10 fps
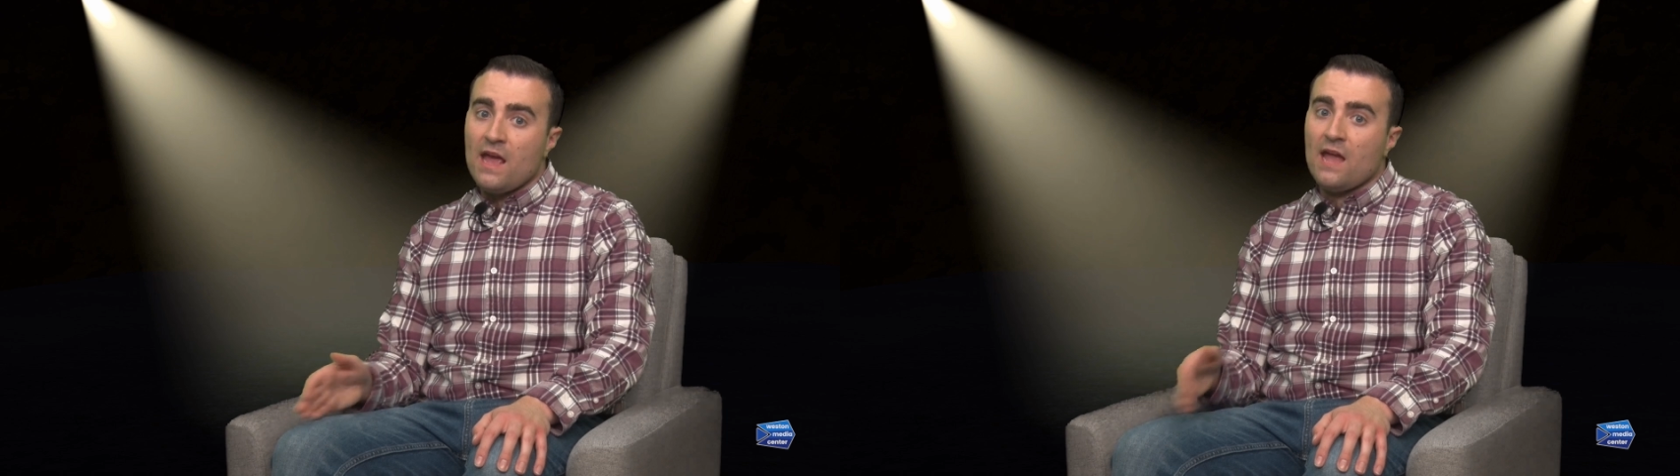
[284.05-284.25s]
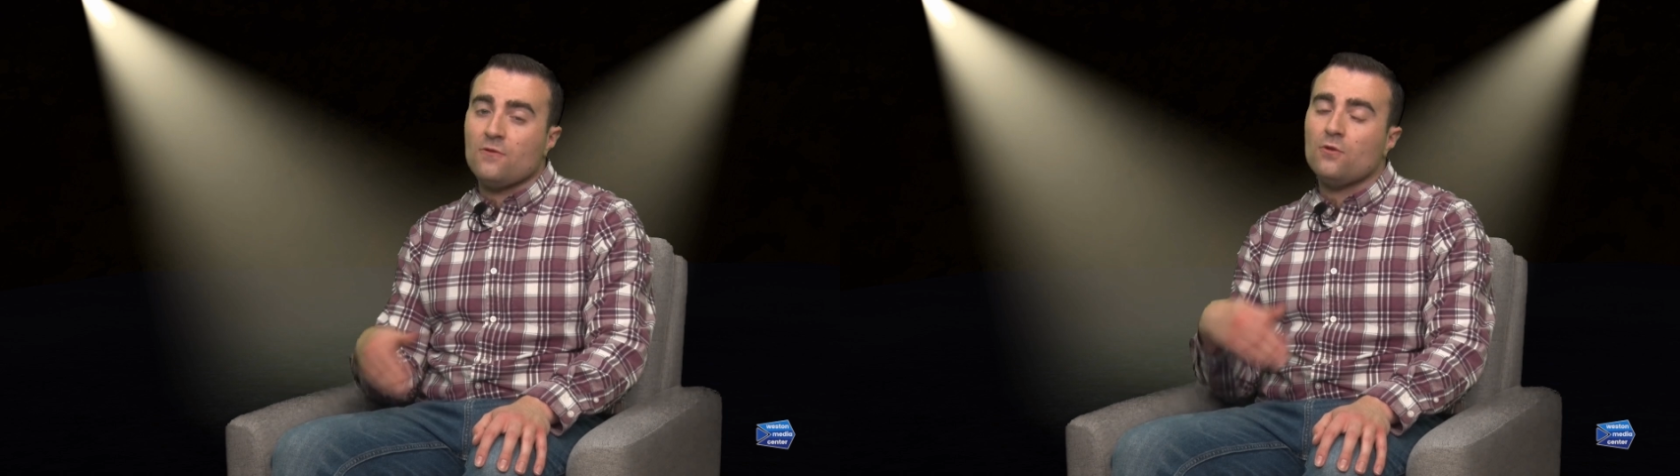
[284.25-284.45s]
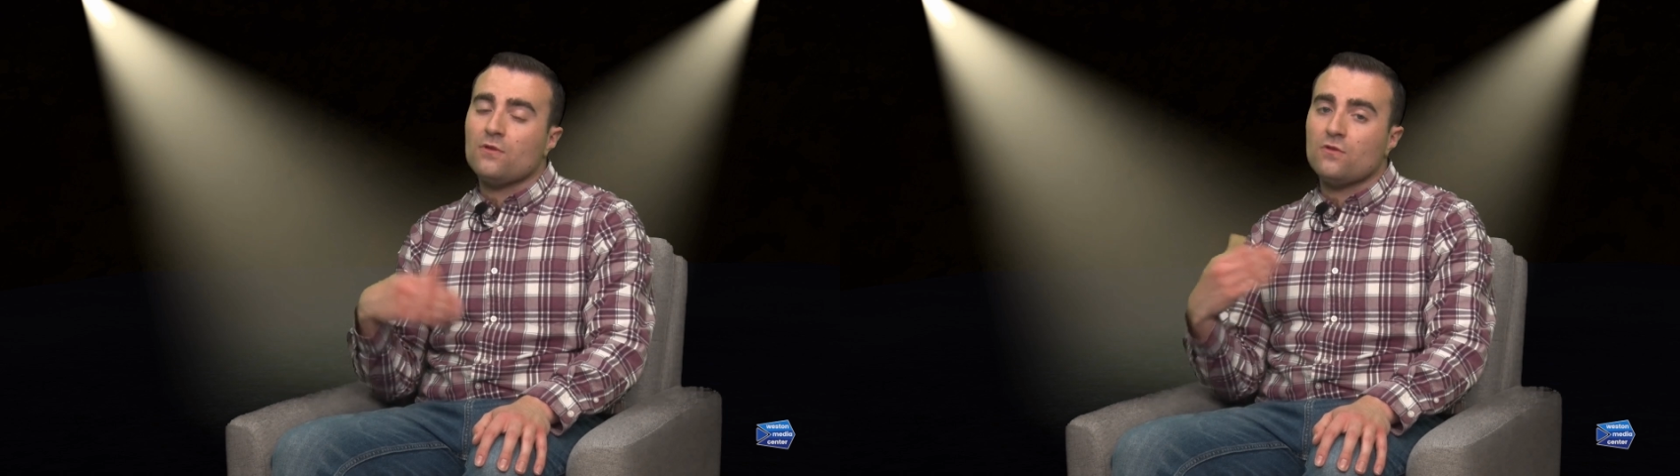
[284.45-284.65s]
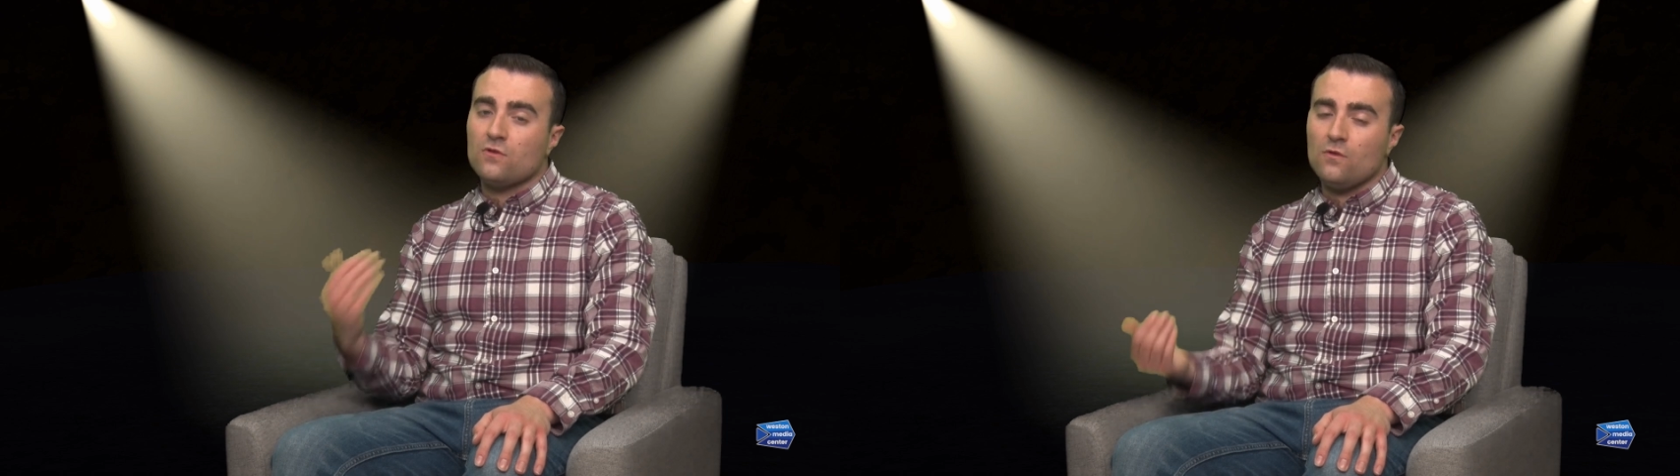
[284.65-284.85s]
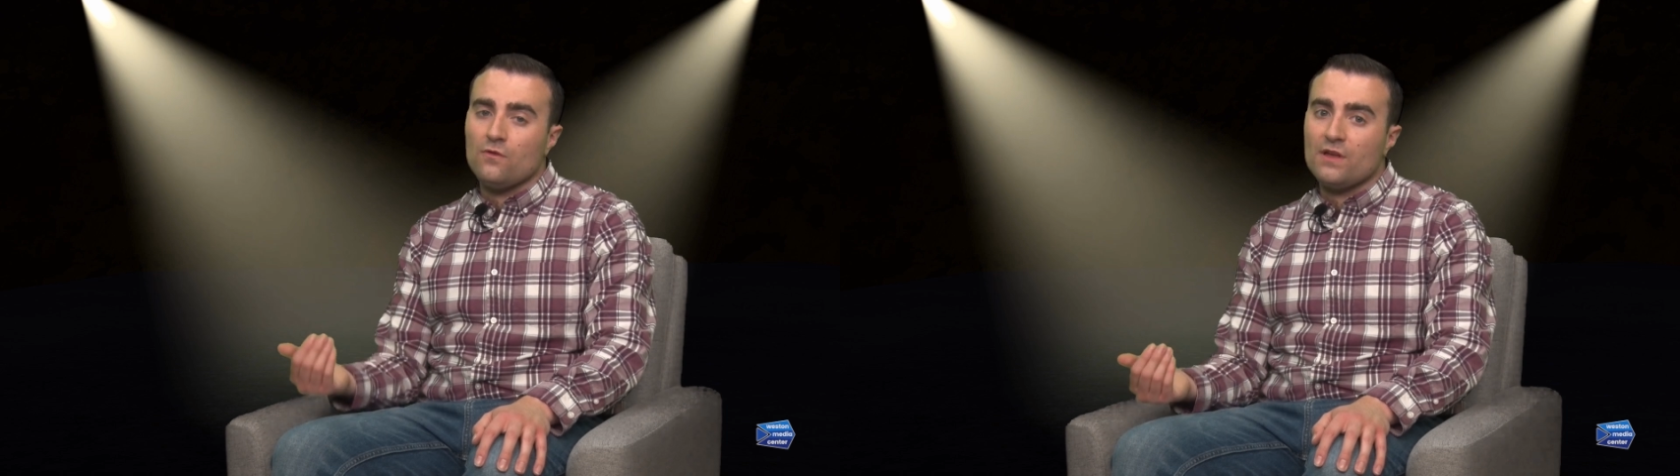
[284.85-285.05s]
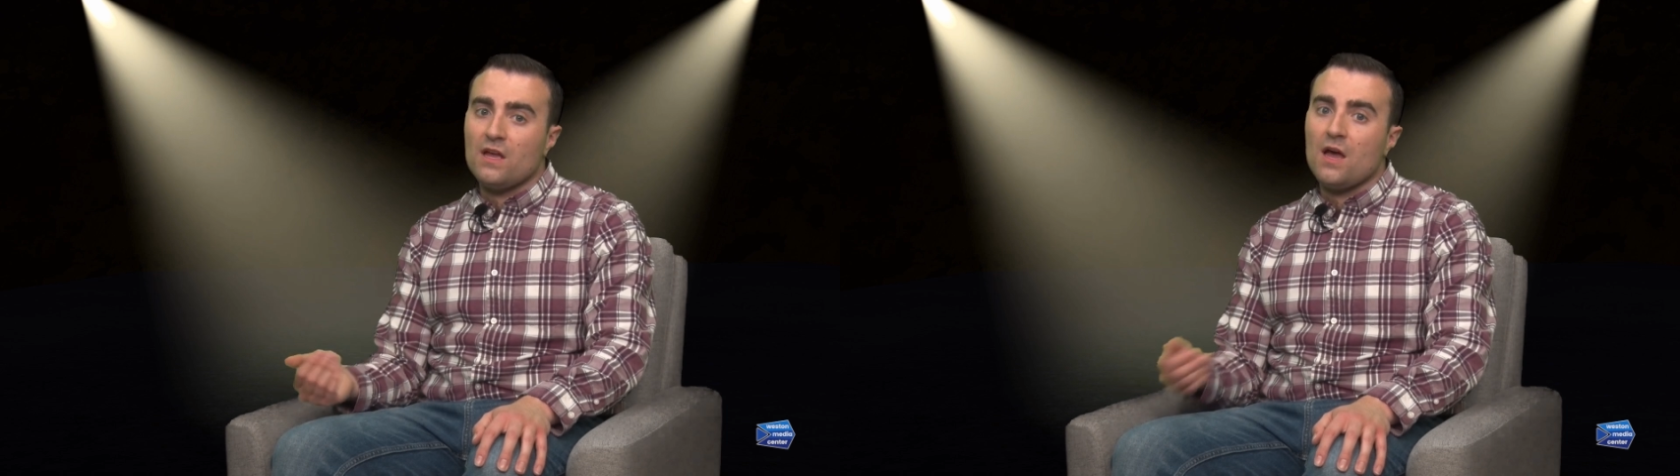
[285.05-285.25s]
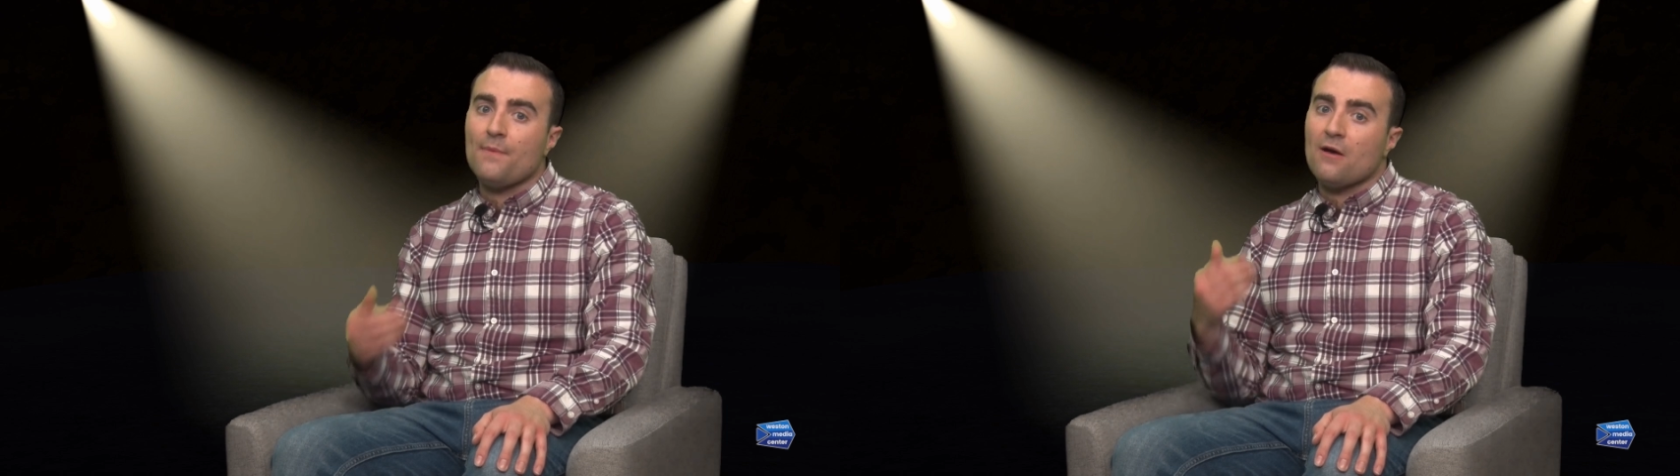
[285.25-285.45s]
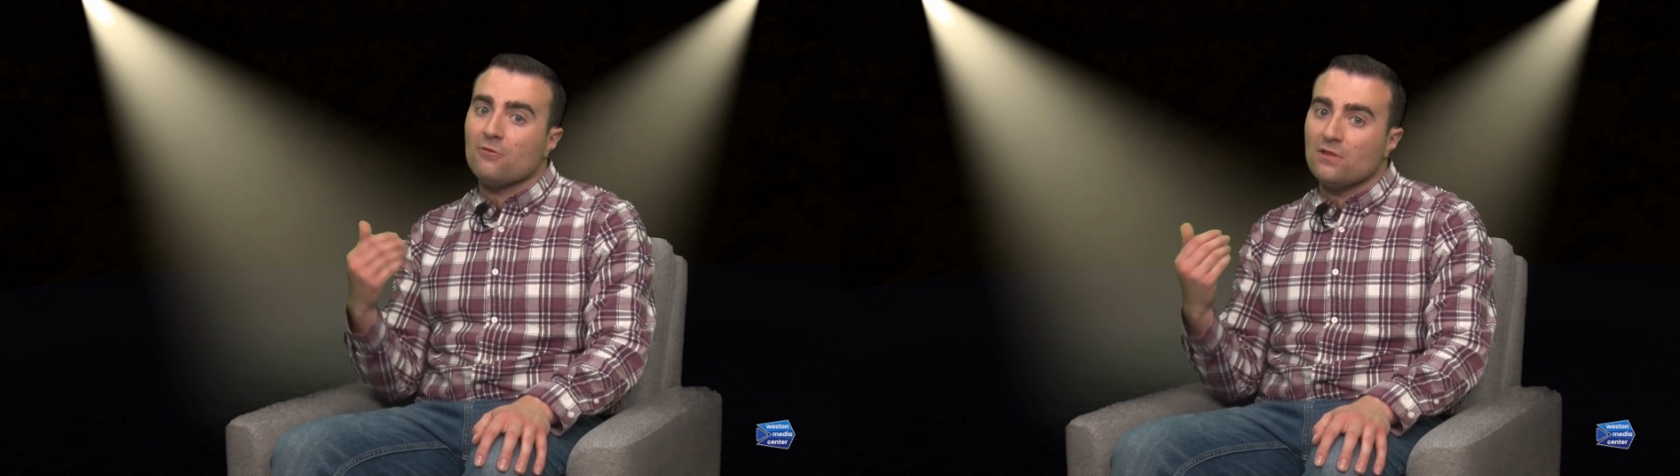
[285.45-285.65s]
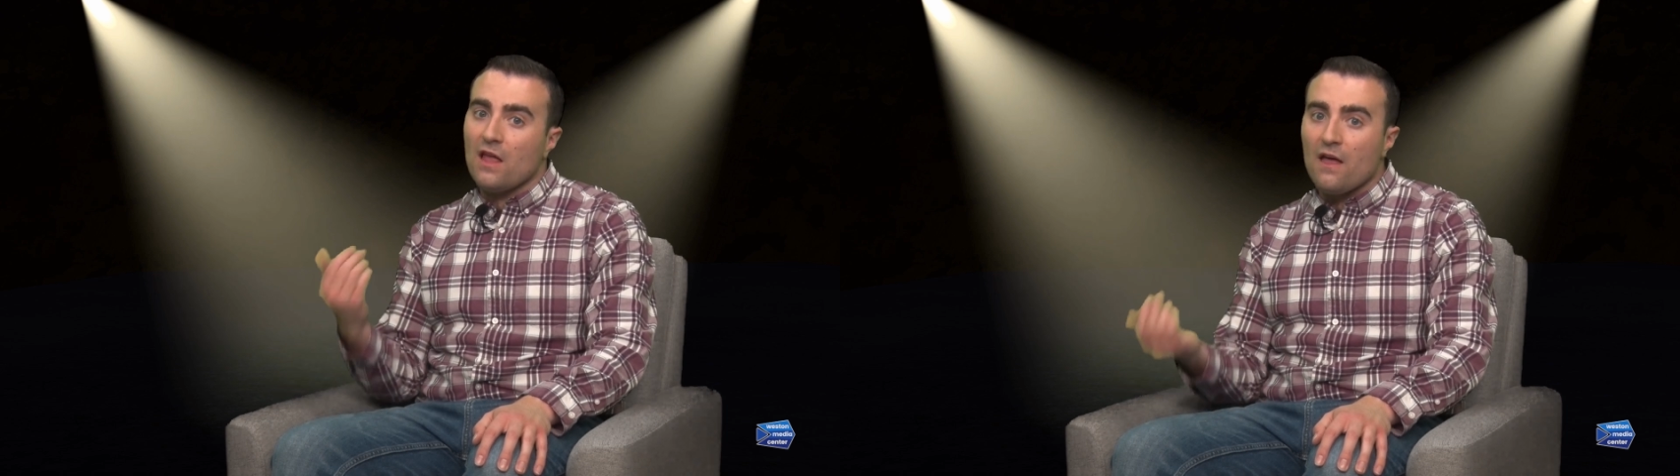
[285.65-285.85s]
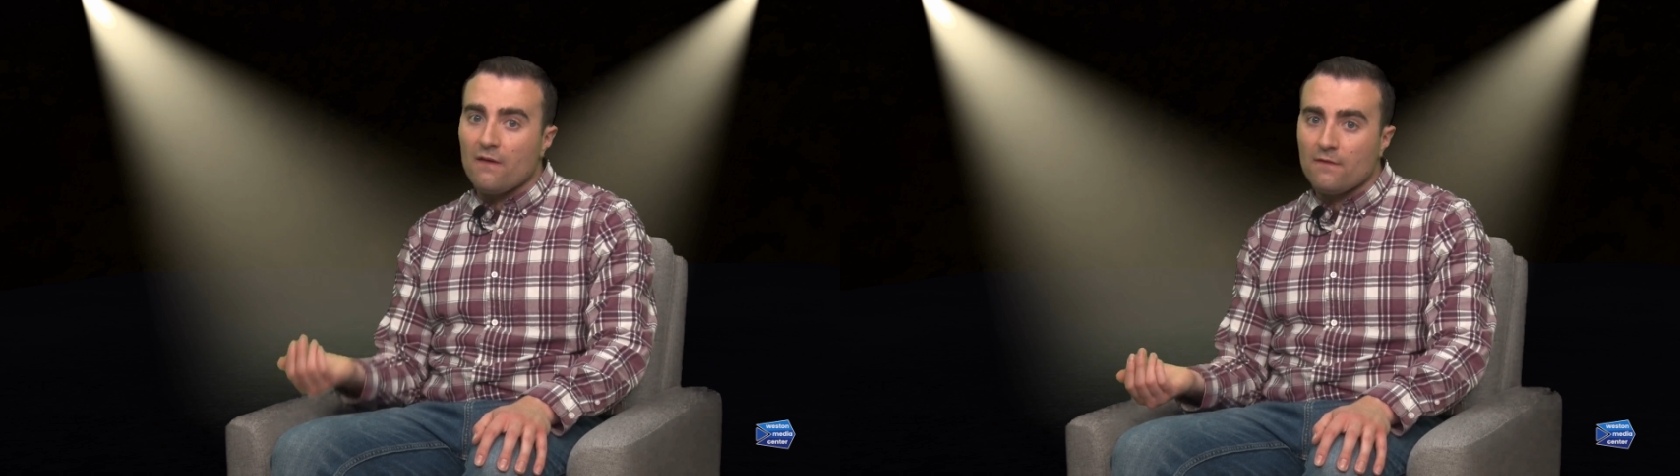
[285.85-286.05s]
and told a story about
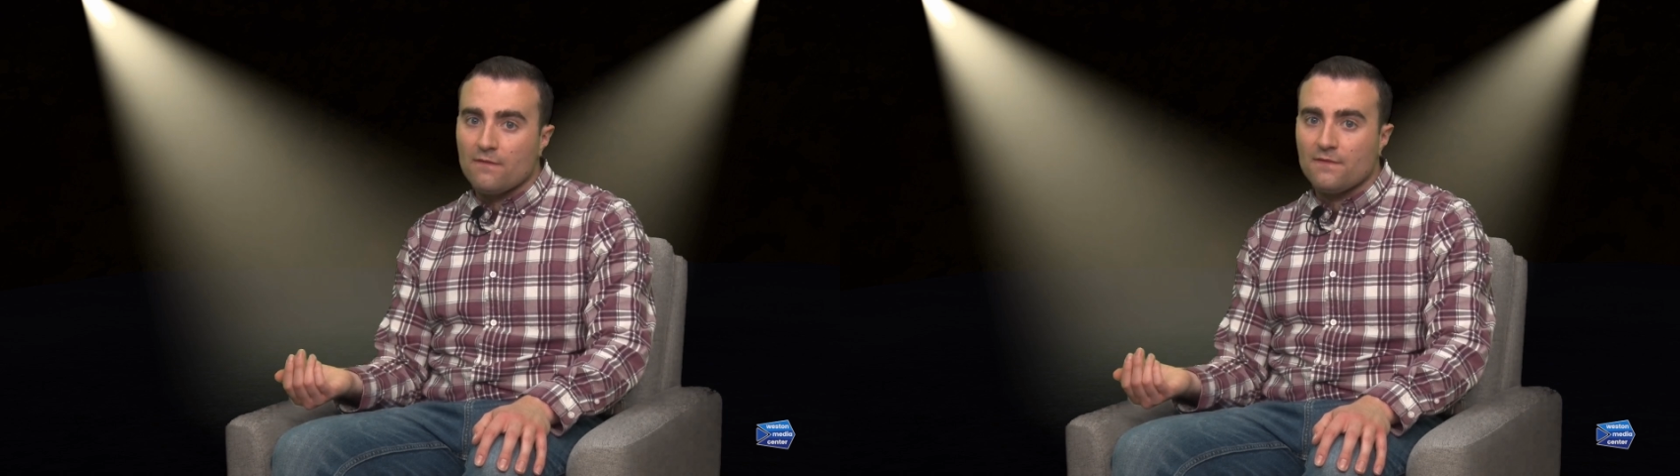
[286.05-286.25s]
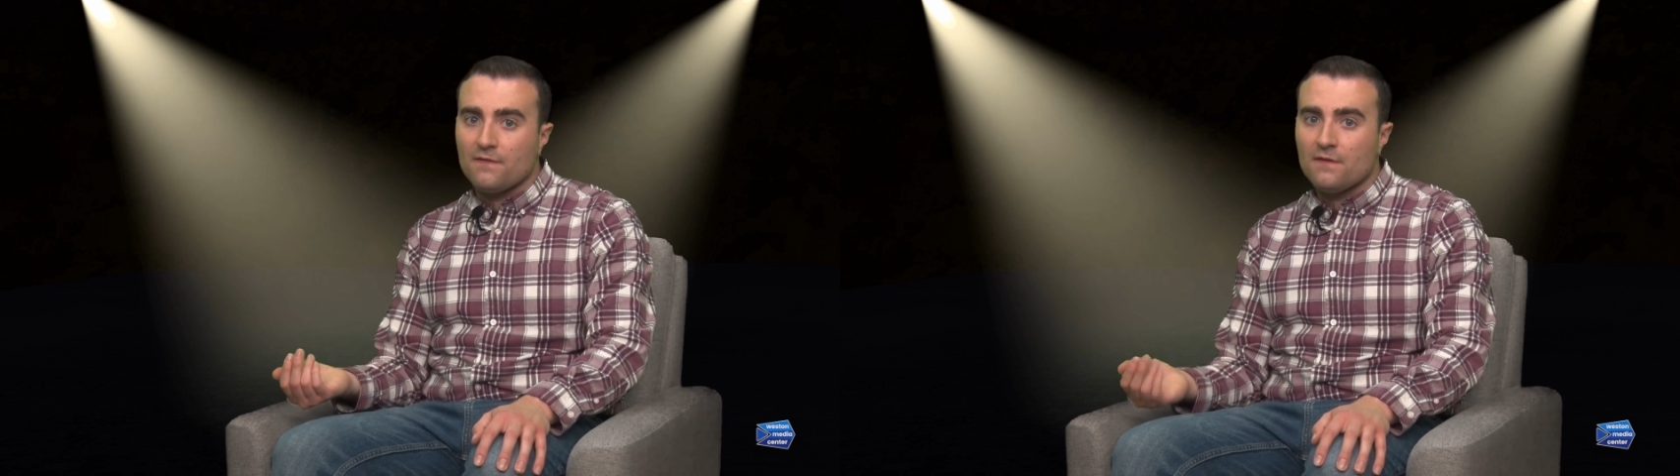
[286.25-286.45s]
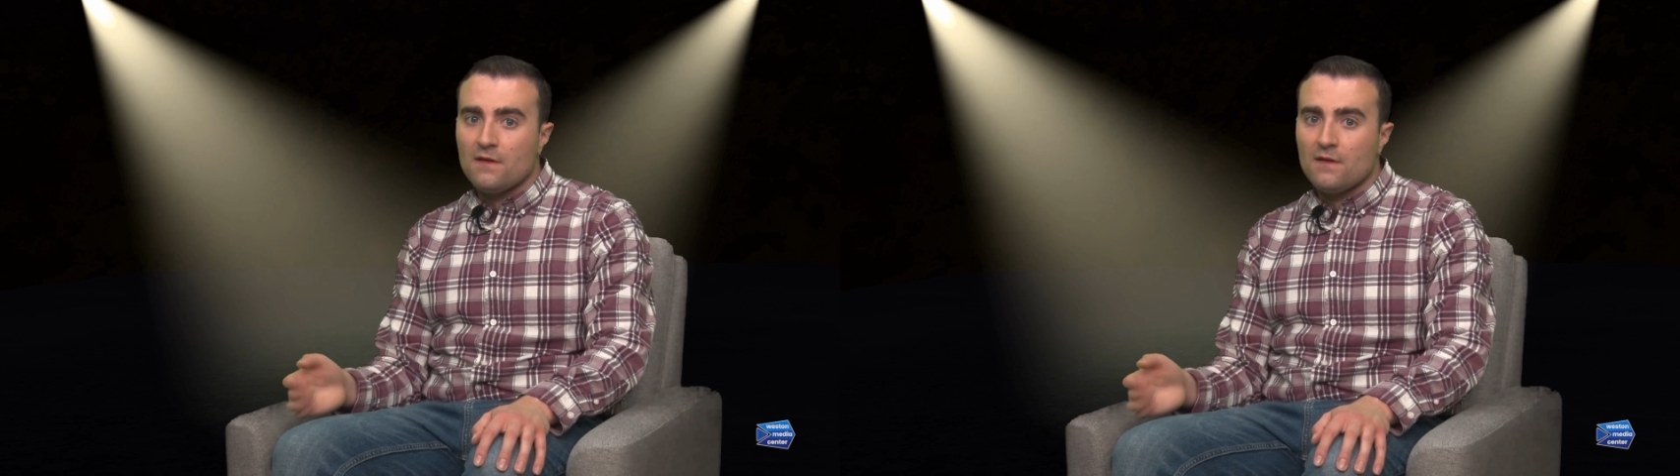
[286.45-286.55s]
love.